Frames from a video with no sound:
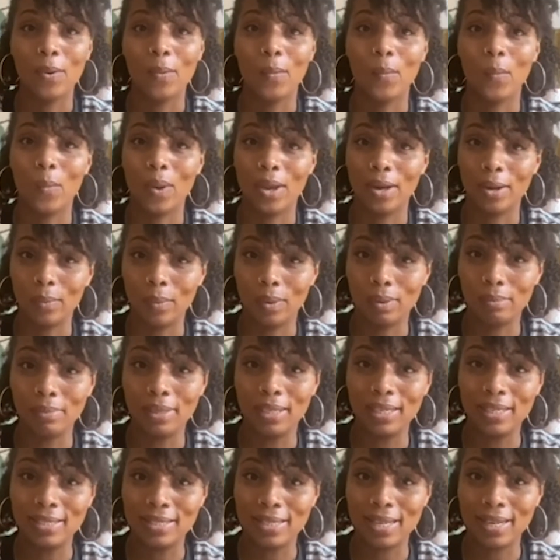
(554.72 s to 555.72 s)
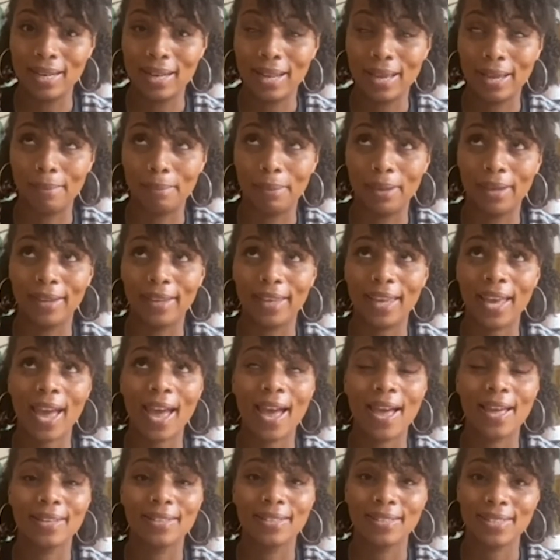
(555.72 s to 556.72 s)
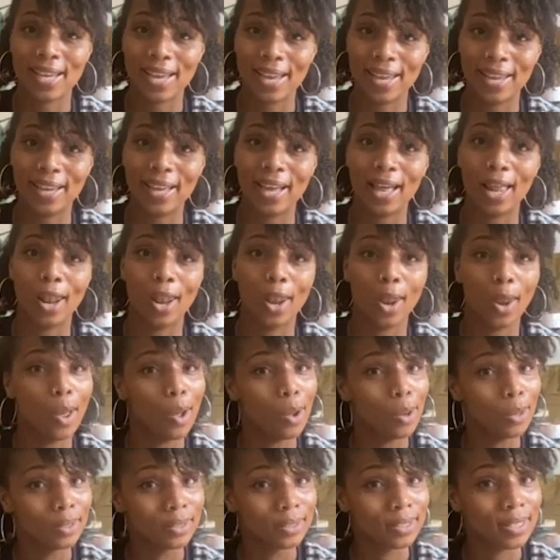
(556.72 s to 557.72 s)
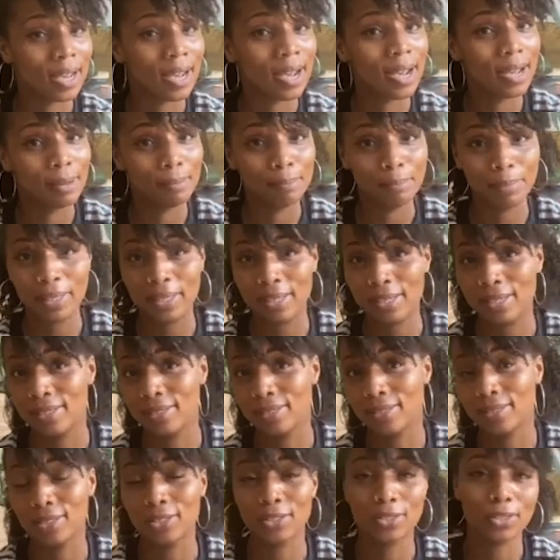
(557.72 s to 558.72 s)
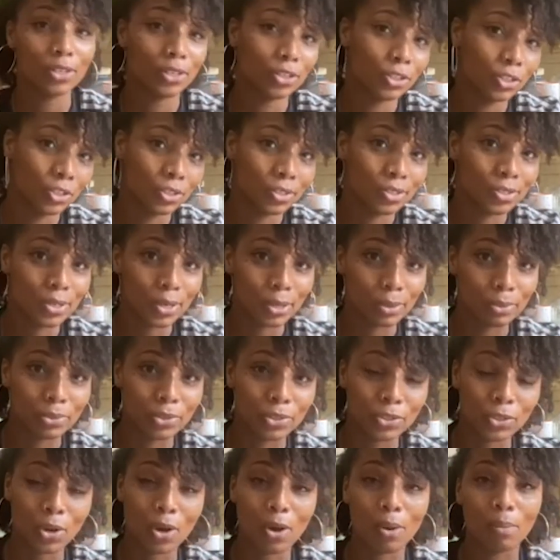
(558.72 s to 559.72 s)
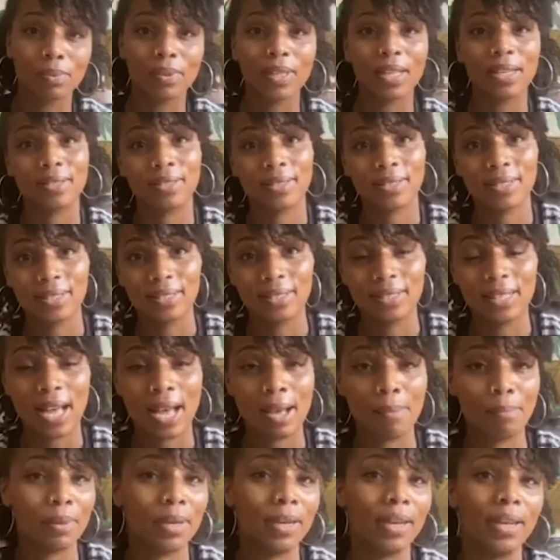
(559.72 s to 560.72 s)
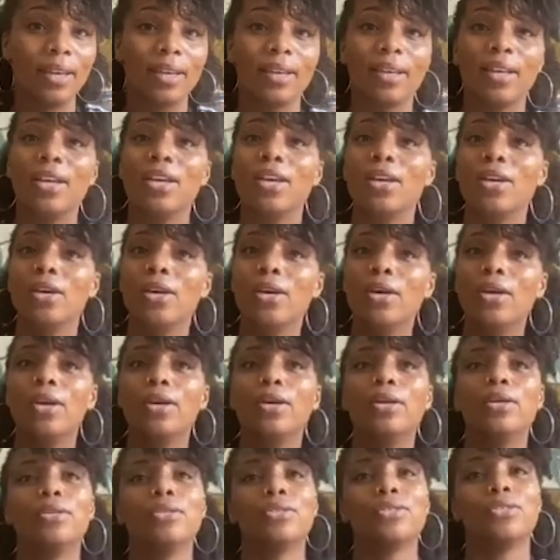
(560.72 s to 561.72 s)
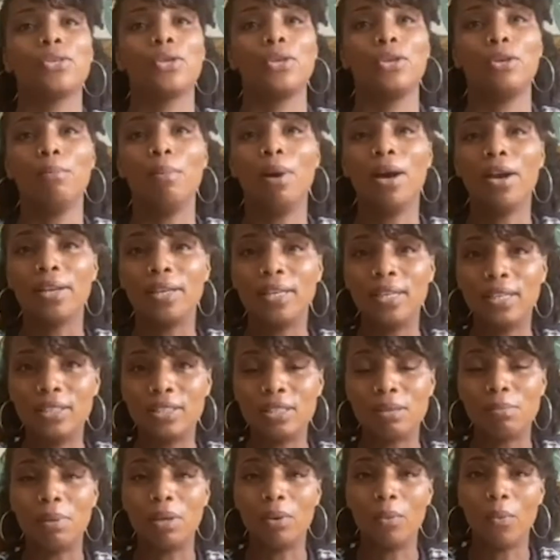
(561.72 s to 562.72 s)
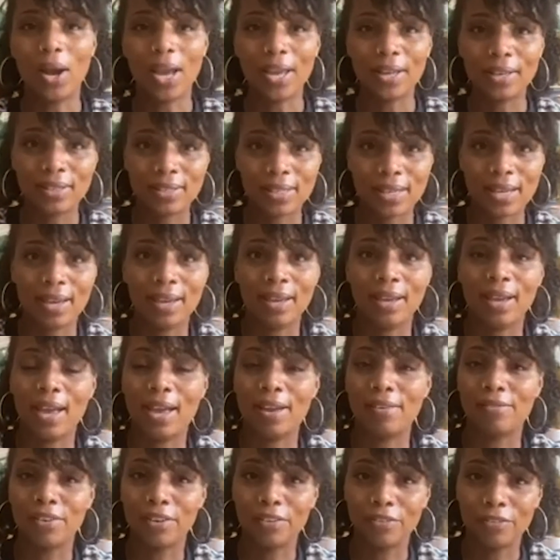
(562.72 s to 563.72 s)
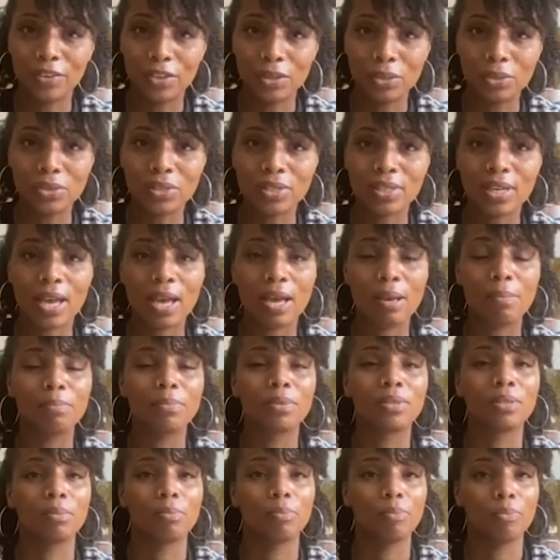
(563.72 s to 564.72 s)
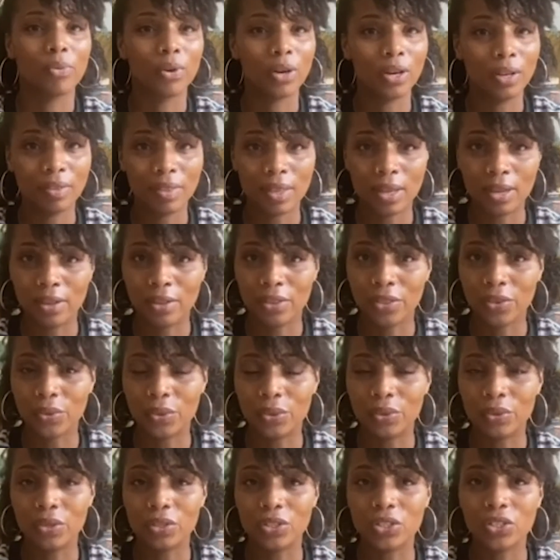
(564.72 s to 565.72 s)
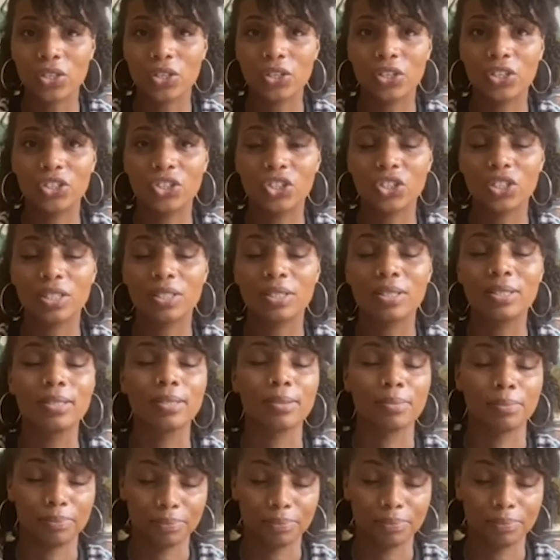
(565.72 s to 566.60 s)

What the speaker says: when a woman is in labor can take a long time, because the surges don't stop, they're still happening. So you might need to be waiting every few steps, breathing through the surges.